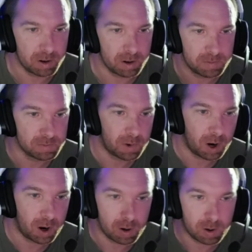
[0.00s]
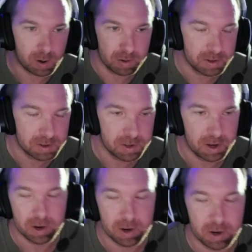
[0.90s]
all that's in
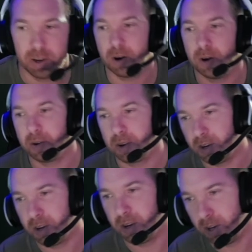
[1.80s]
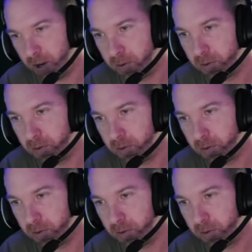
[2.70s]
there, get all the